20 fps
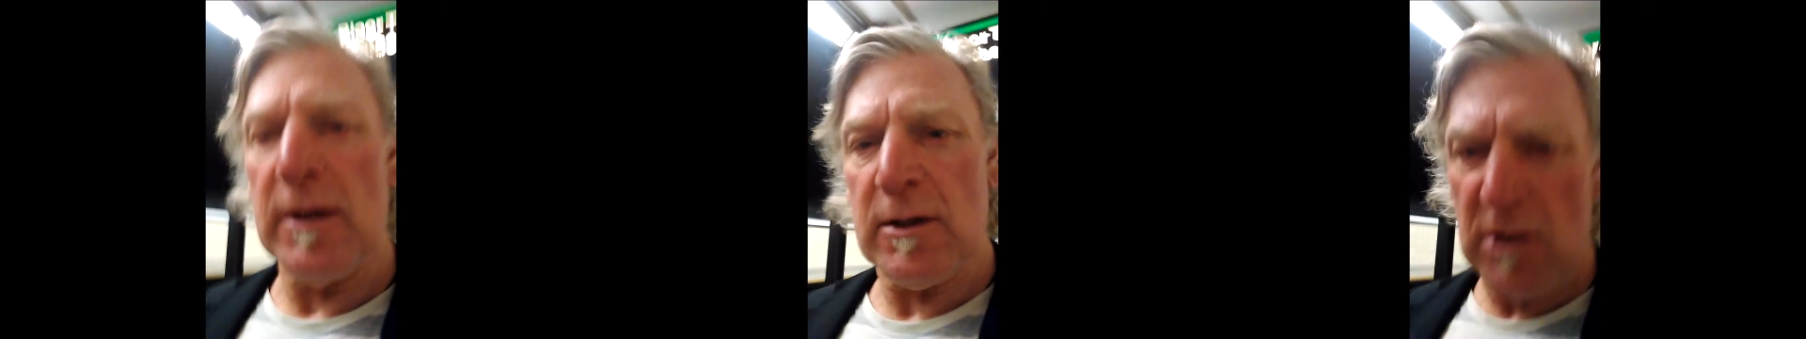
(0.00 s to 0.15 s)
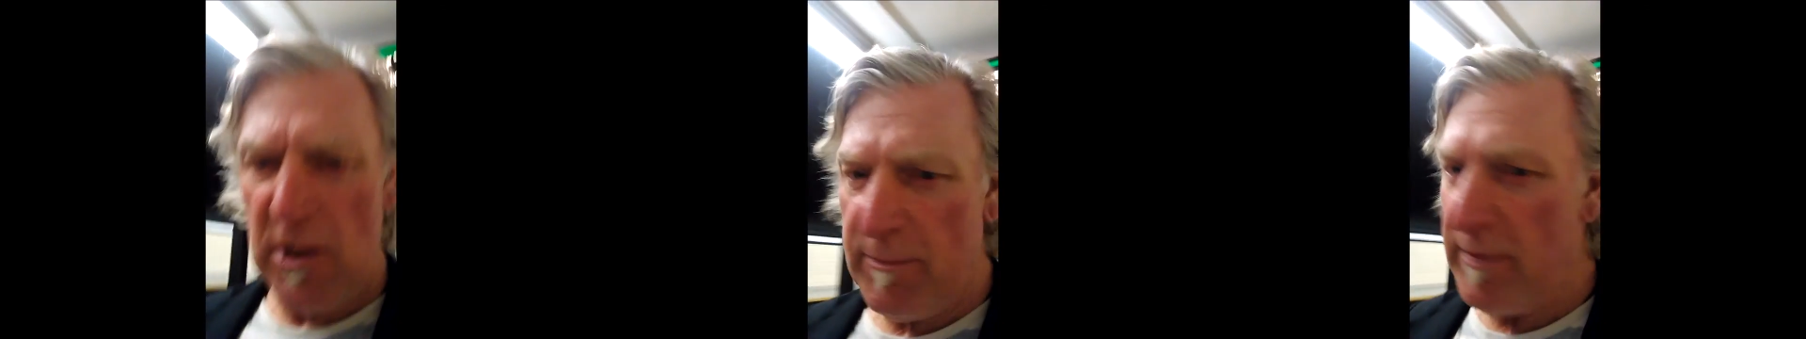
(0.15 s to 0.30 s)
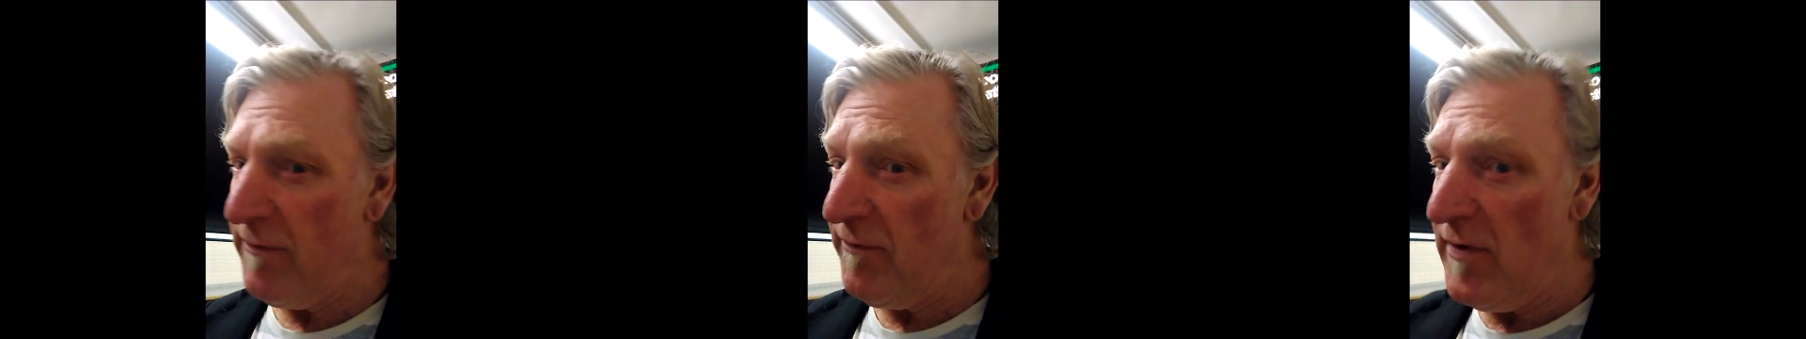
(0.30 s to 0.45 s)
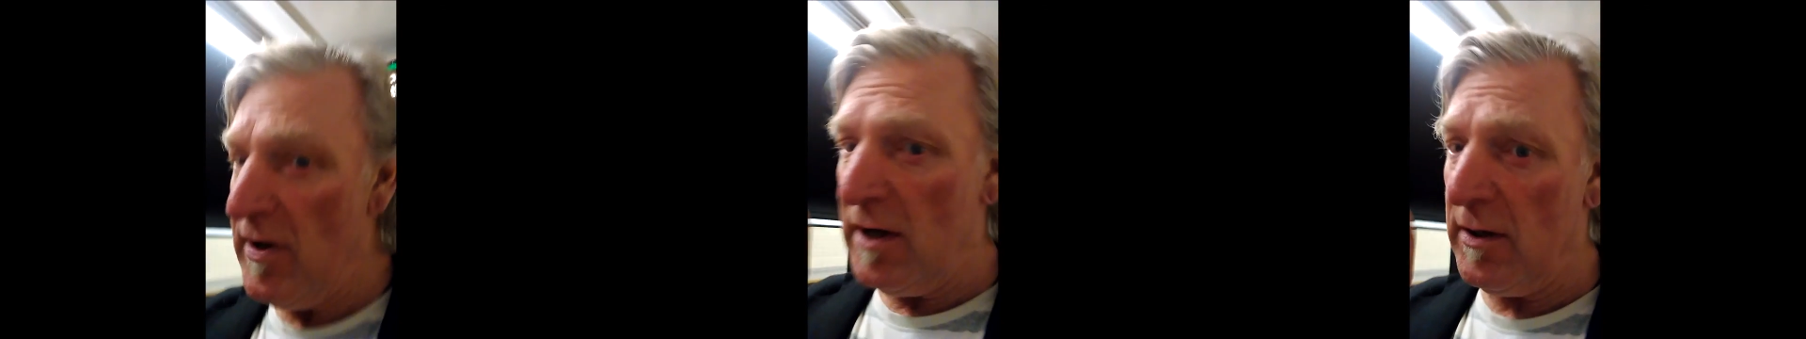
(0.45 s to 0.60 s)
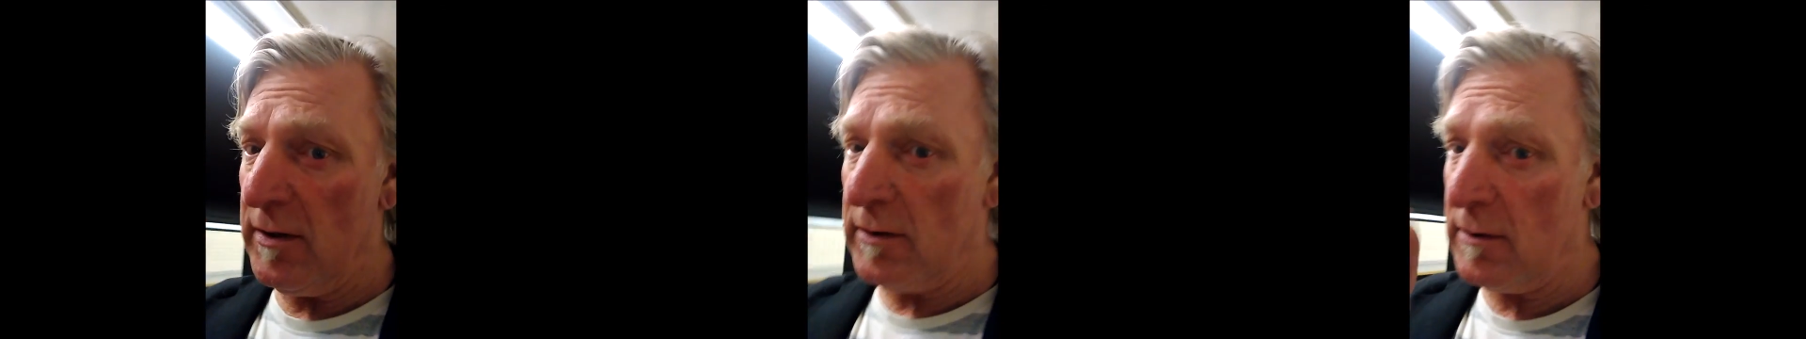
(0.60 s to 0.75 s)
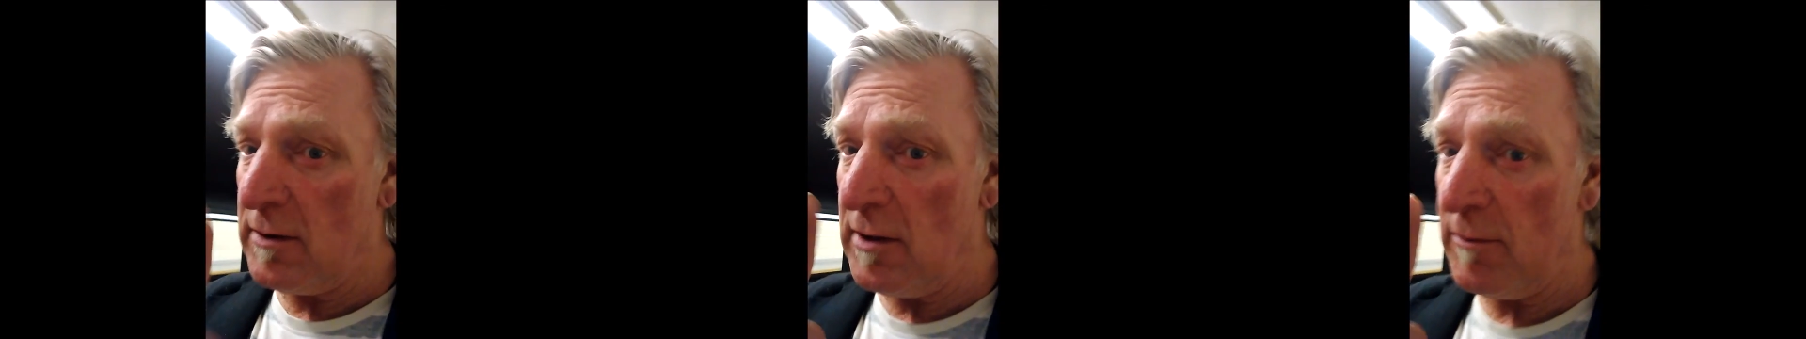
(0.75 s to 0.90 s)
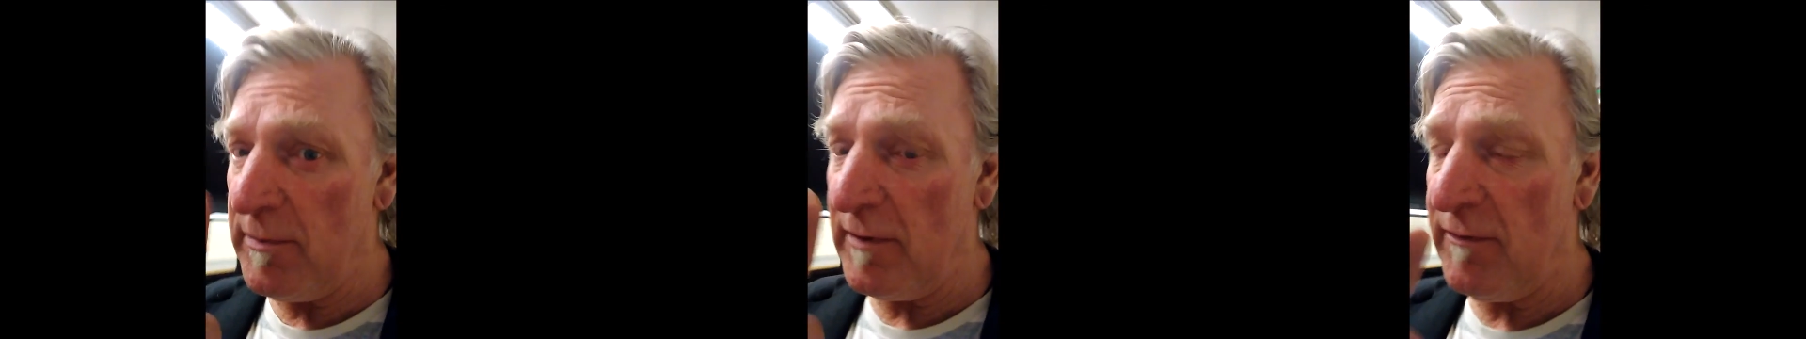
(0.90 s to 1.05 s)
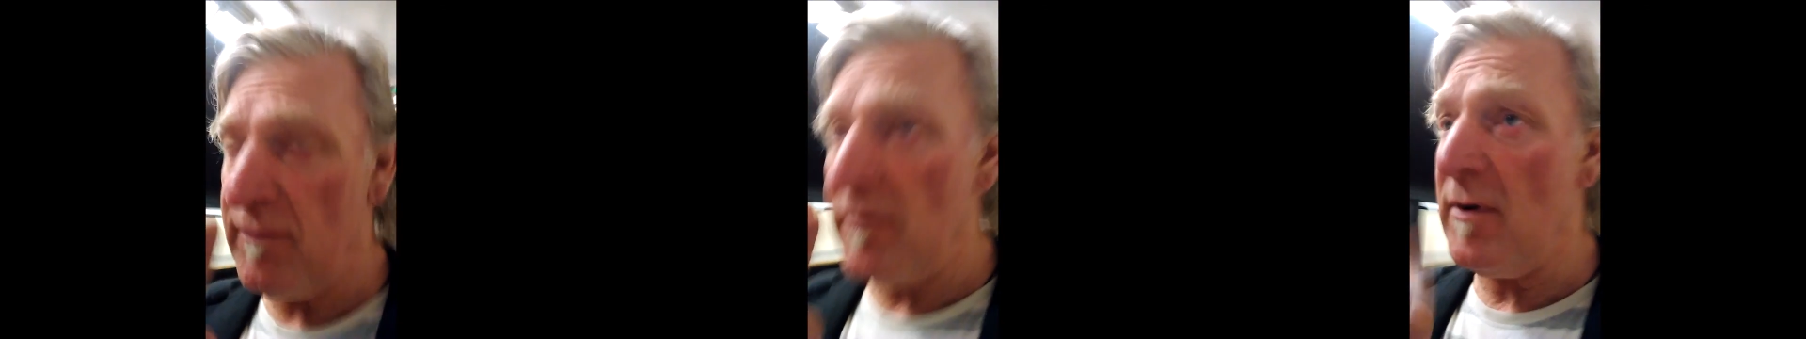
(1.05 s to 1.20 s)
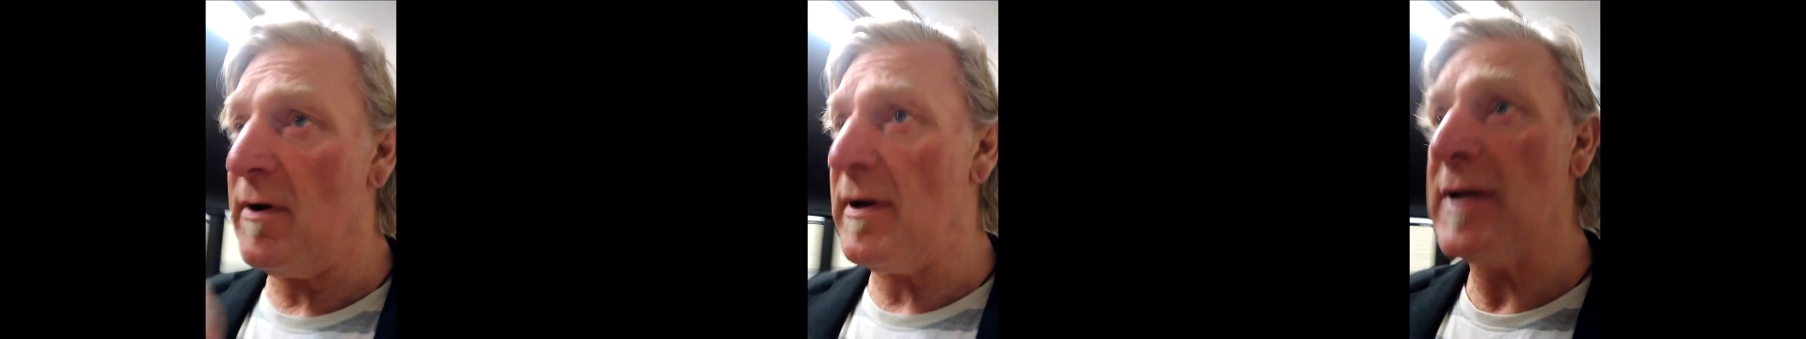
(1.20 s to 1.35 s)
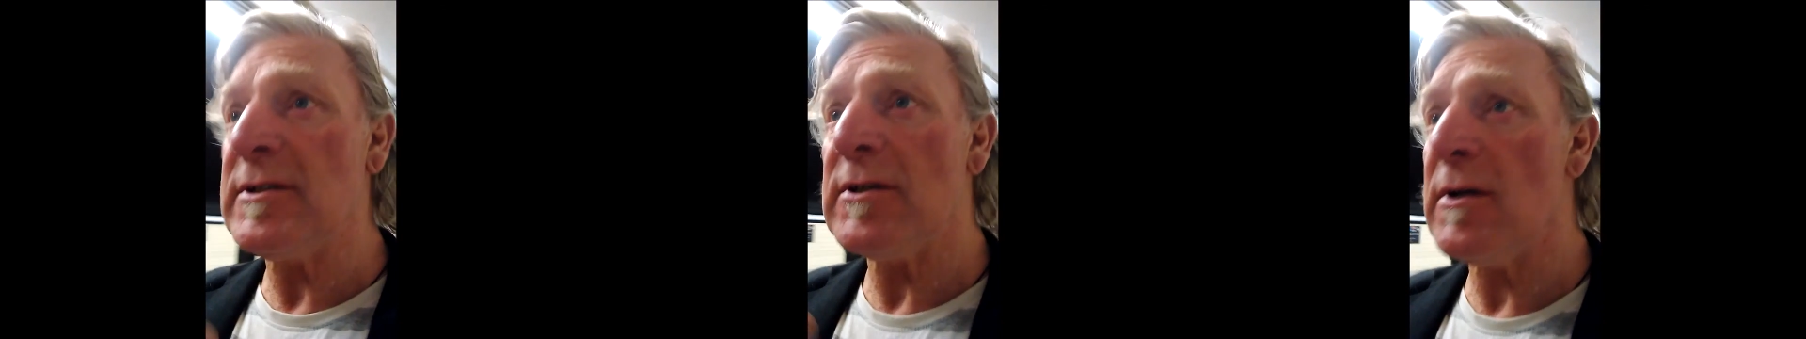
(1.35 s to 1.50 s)
Could be fun. Could be
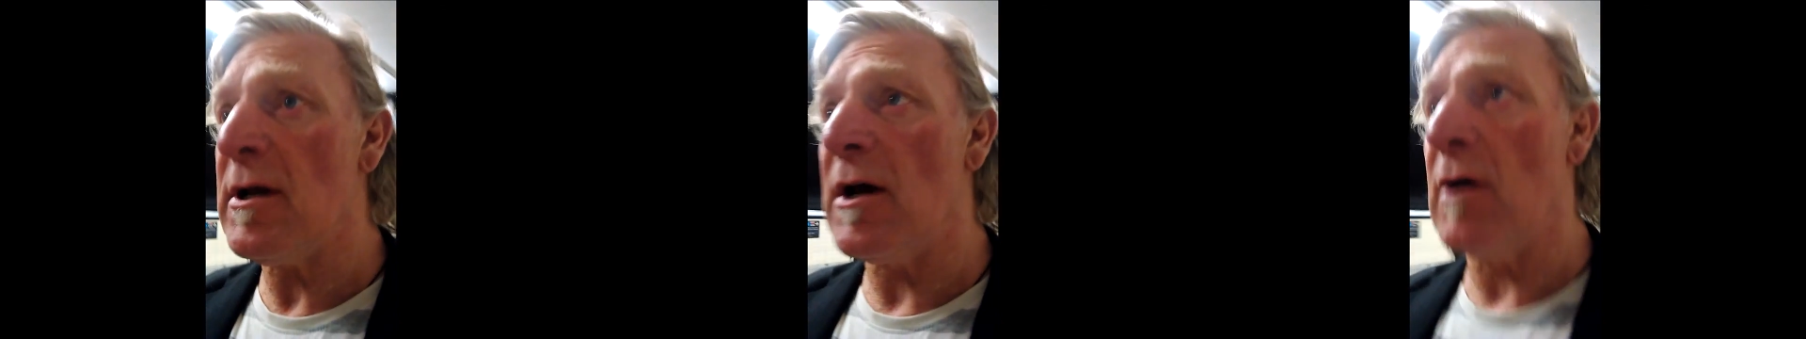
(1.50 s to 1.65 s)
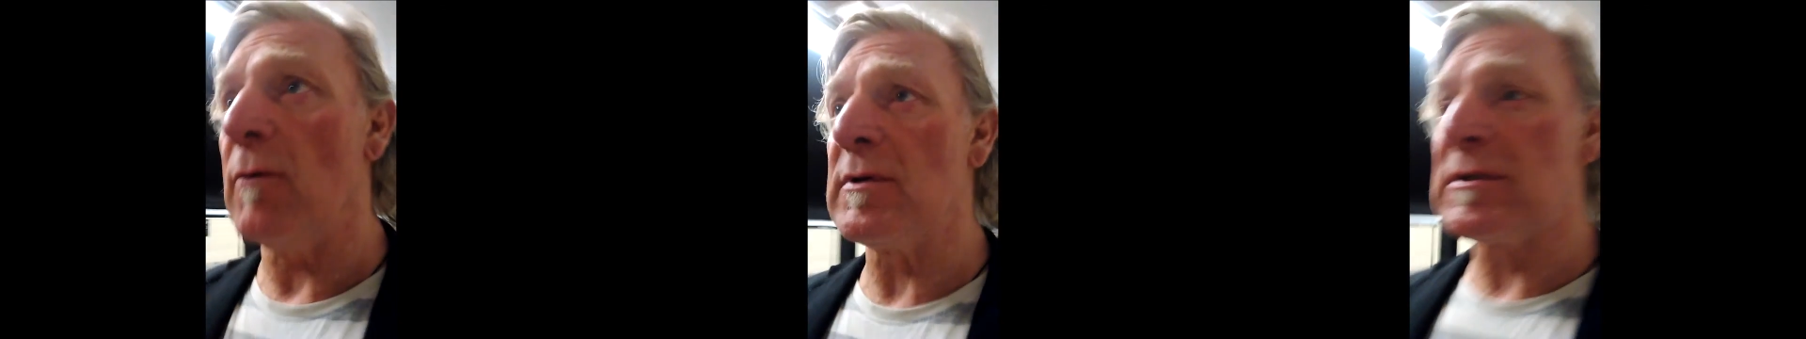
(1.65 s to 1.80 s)
fun. I don't know.